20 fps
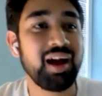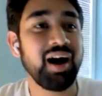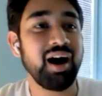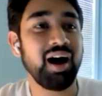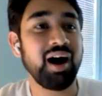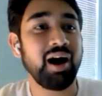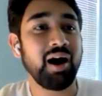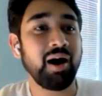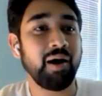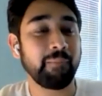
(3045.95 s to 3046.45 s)

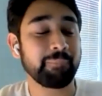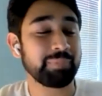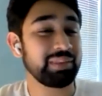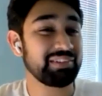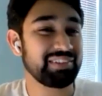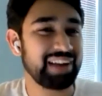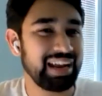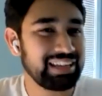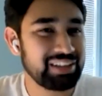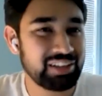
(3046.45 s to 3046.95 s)

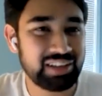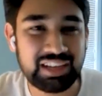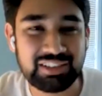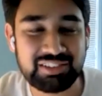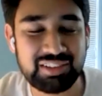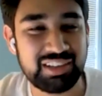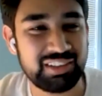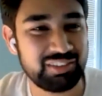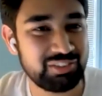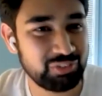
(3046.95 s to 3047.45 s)
The
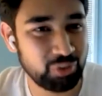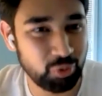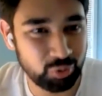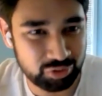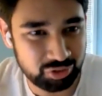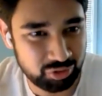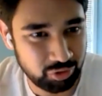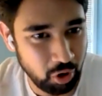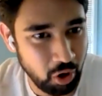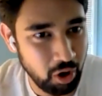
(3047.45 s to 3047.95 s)
regulation is so
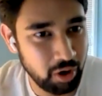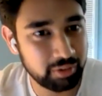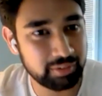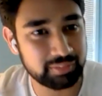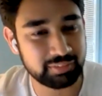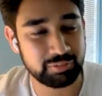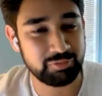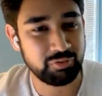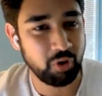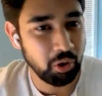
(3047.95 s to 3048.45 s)
strong.
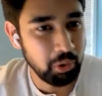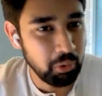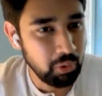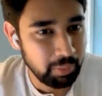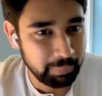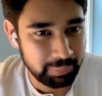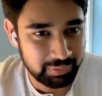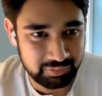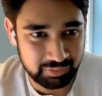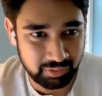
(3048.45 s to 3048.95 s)
The
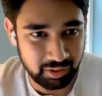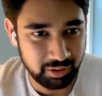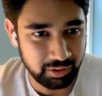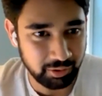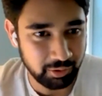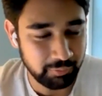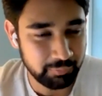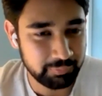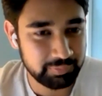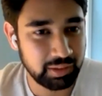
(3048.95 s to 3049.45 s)
follow-up is
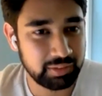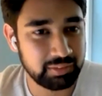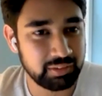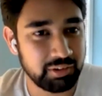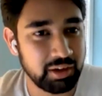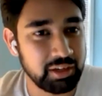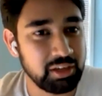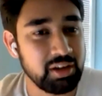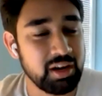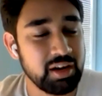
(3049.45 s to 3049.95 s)
that the
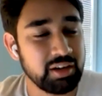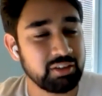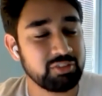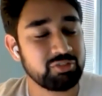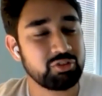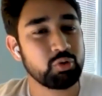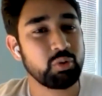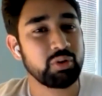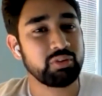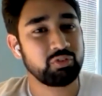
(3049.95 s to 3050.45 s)

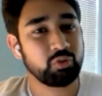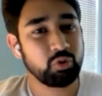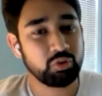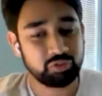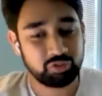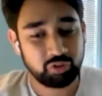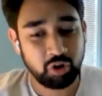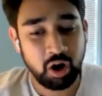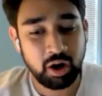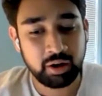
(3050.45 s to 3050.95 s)
regulators do is so
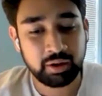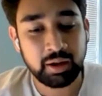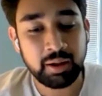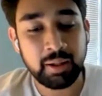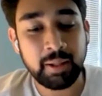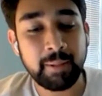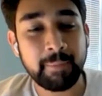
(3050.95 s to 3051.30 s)
strong.